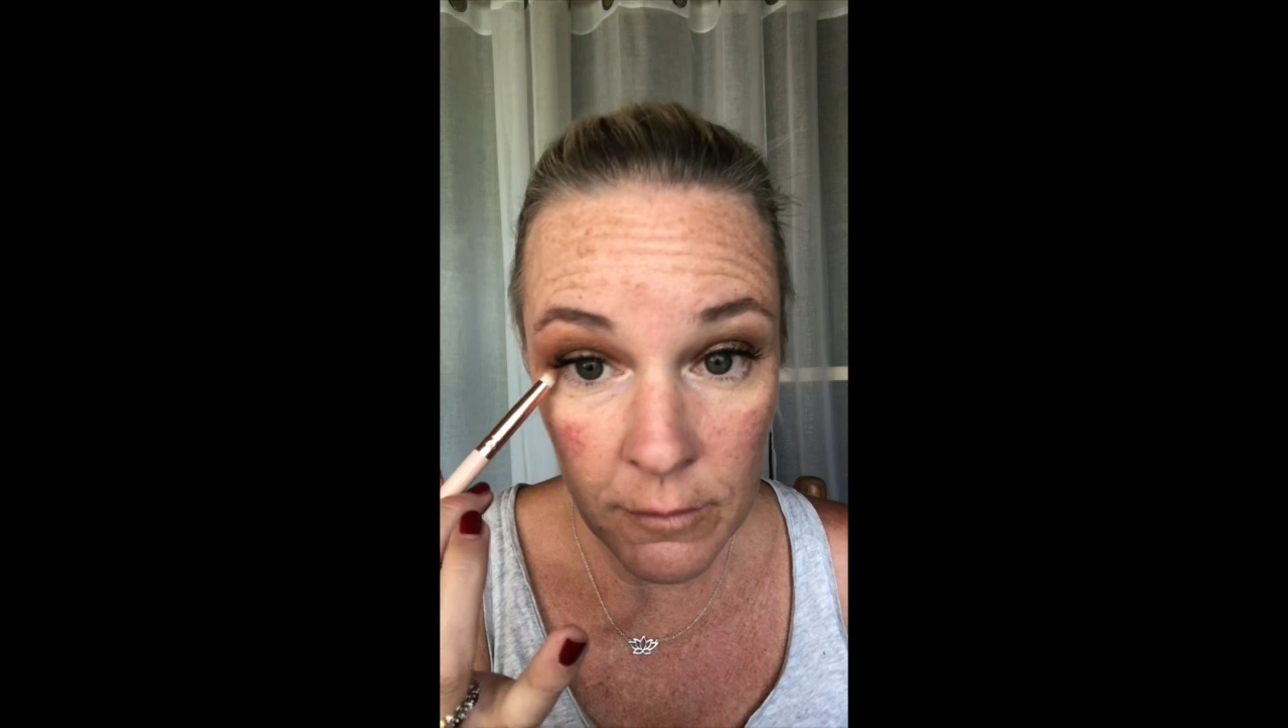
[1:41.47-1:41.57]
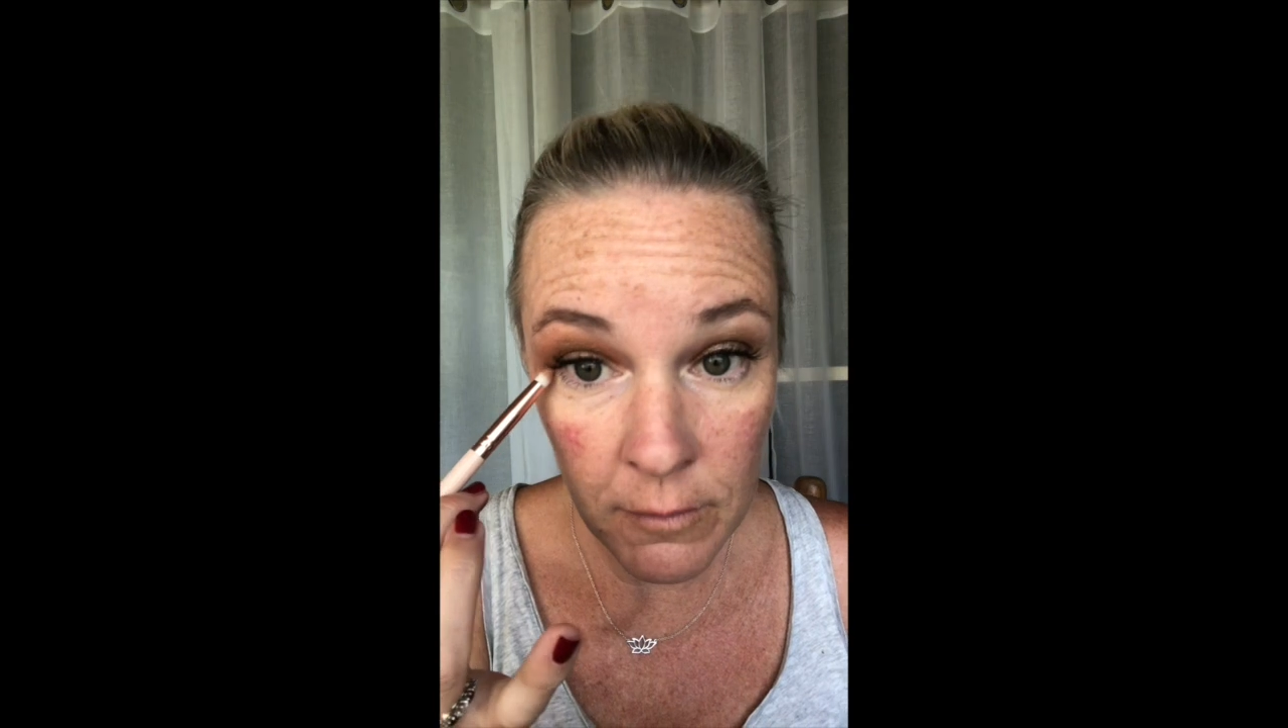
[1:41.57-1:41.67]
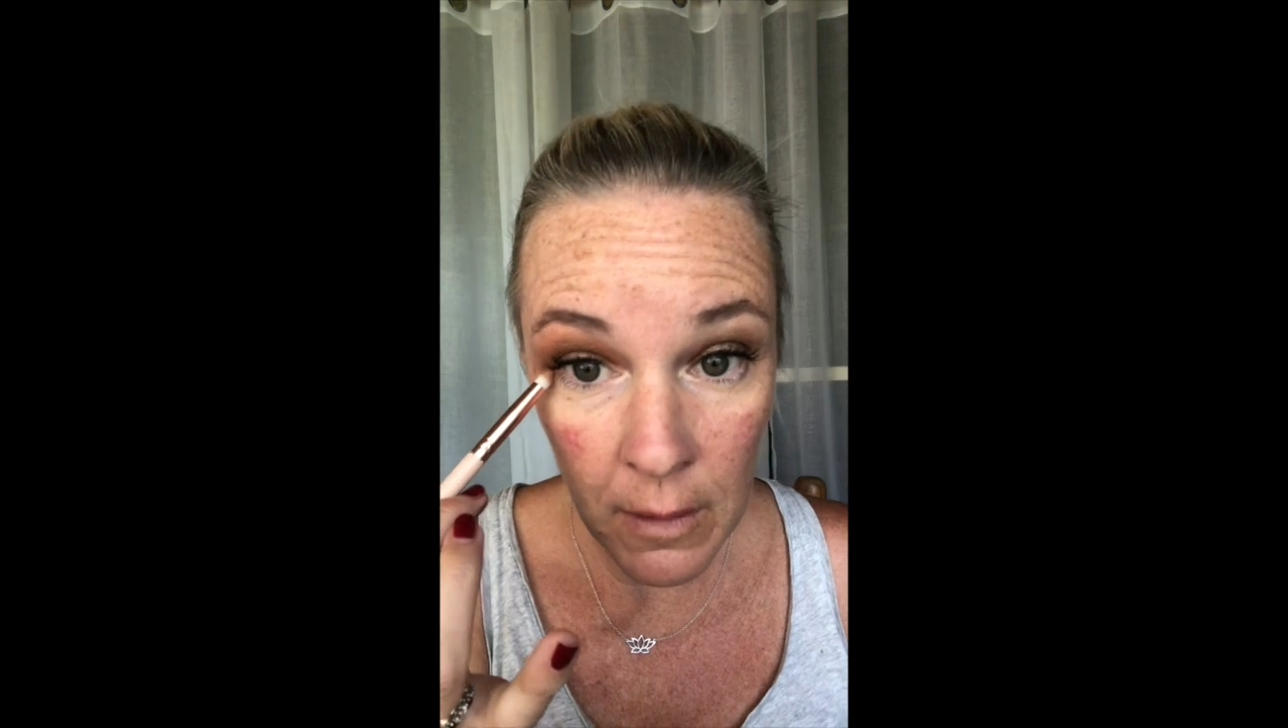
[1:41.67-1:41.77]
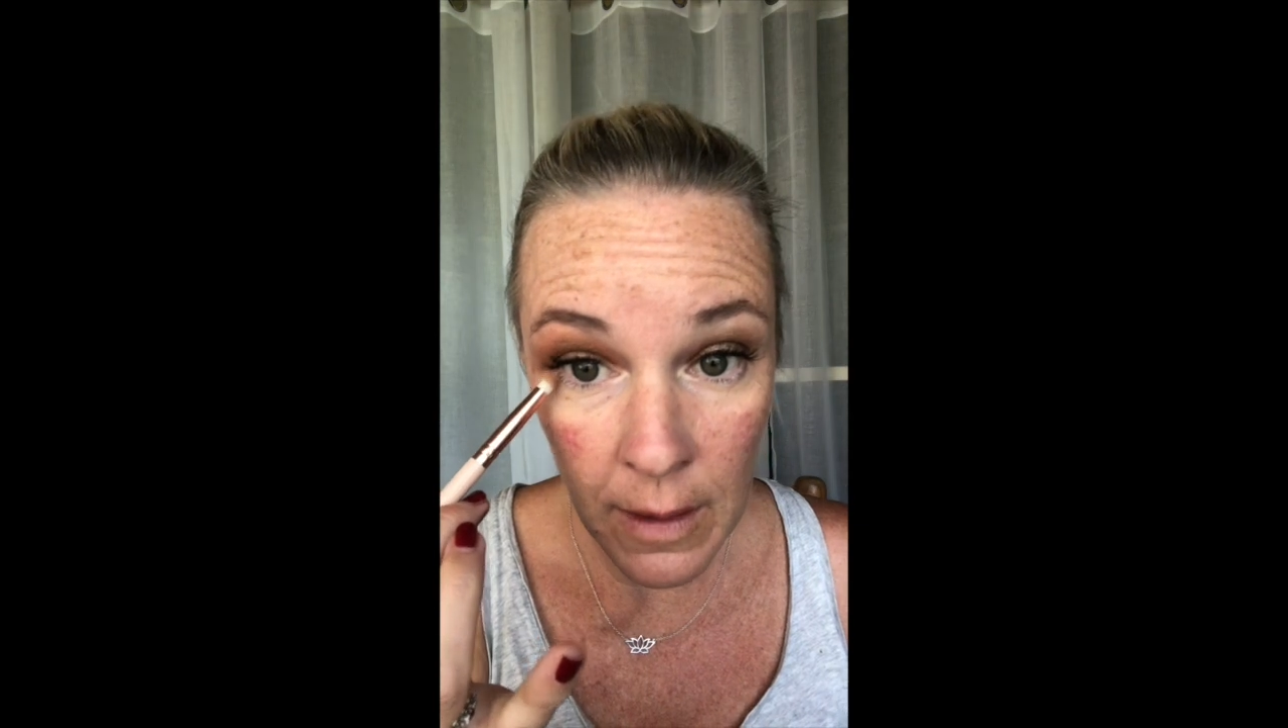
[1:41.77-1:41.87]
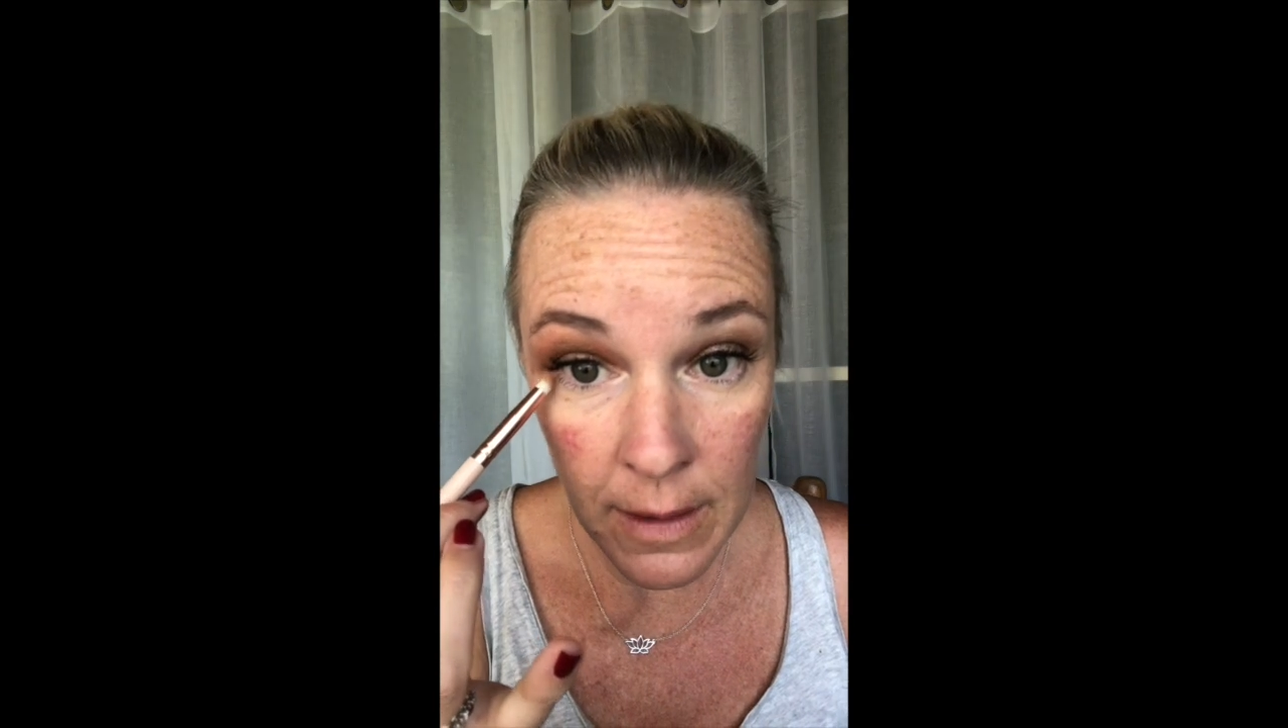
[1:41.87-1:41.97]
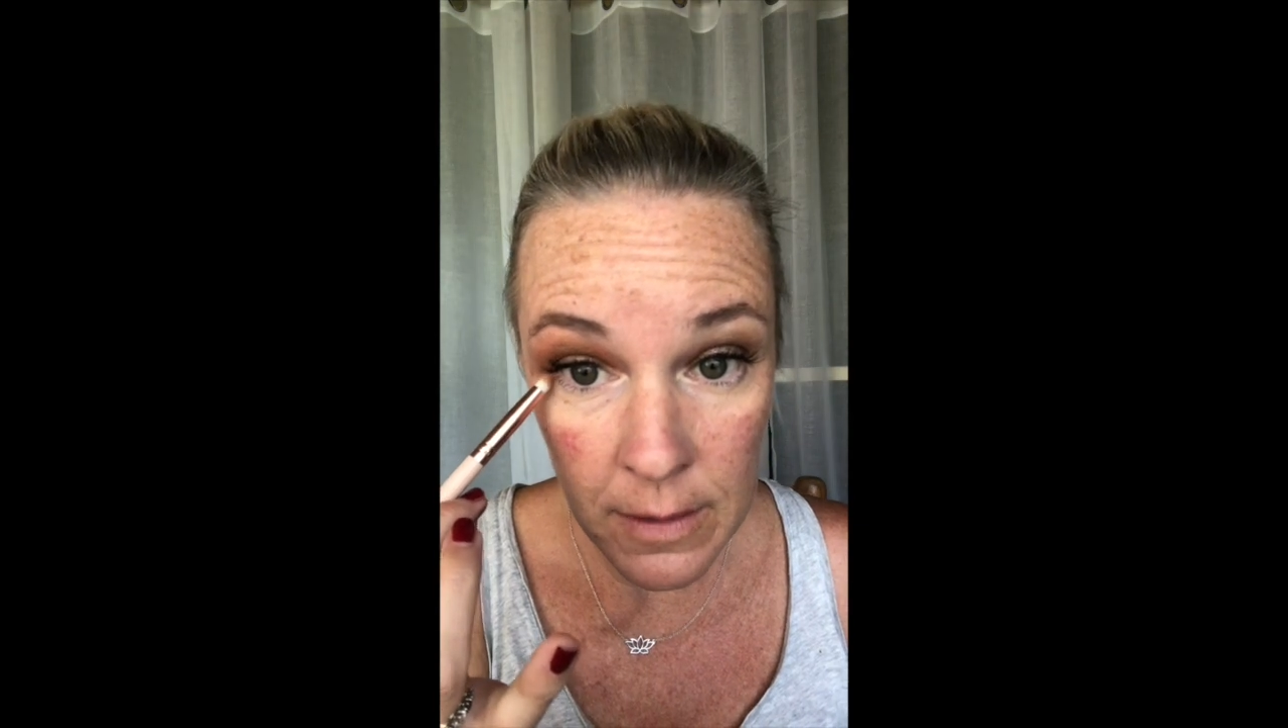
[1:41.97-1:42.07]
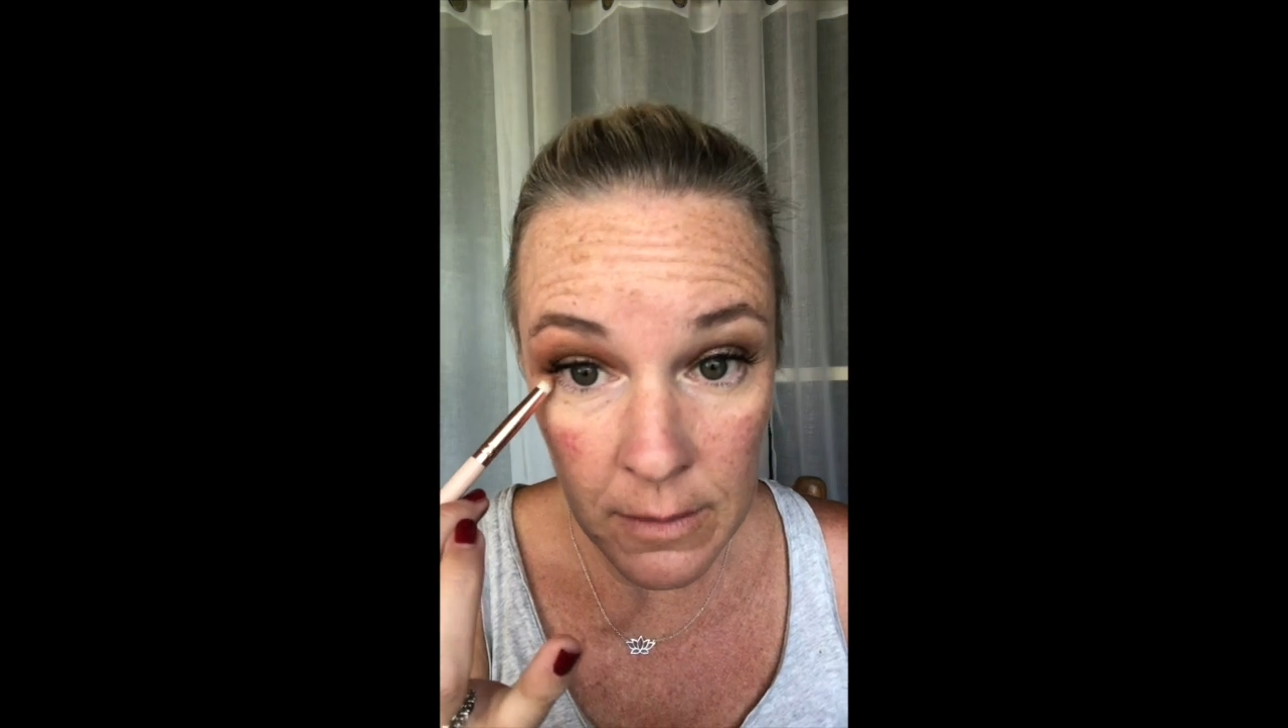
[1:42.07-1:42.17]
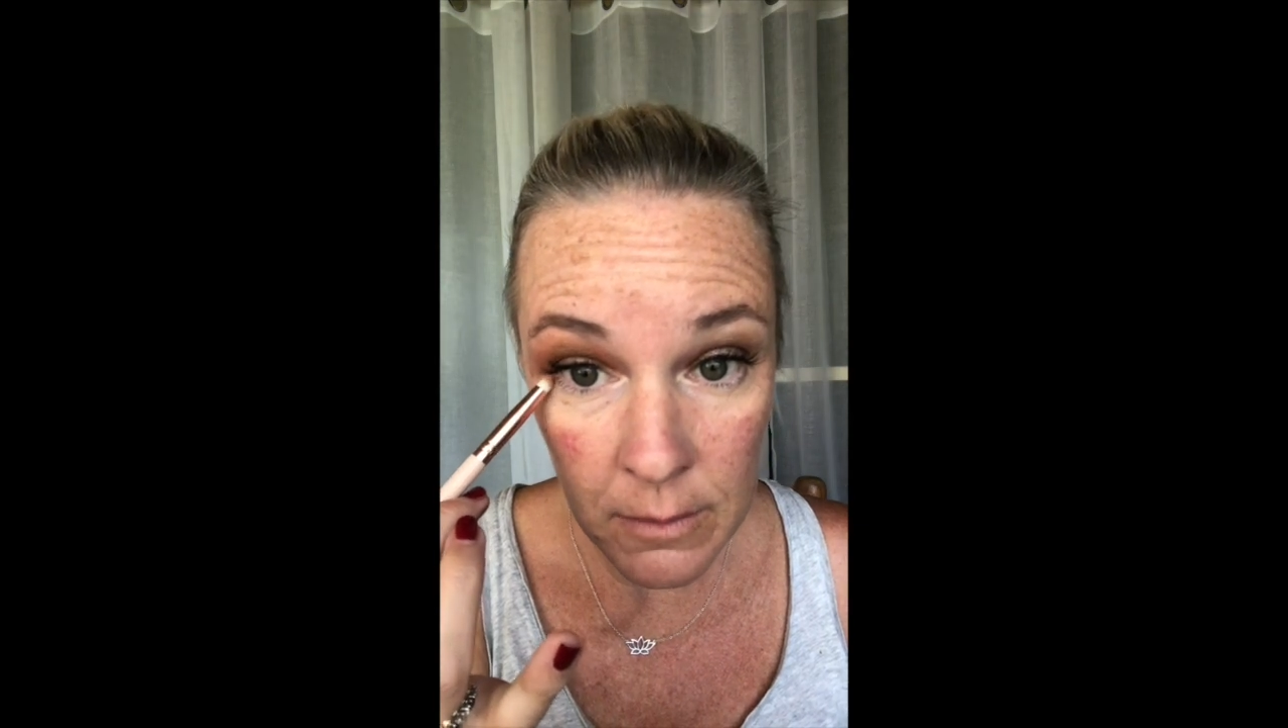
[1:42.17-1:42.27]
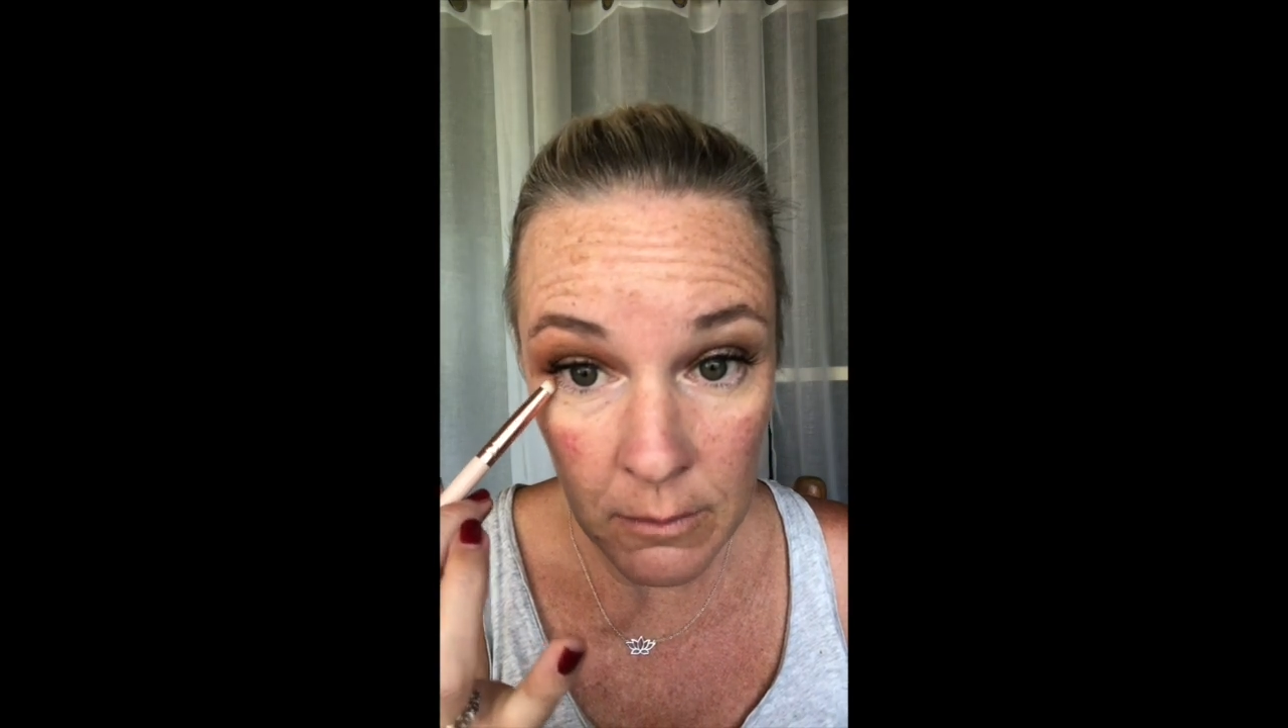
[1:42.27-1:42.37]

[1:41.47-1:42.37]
find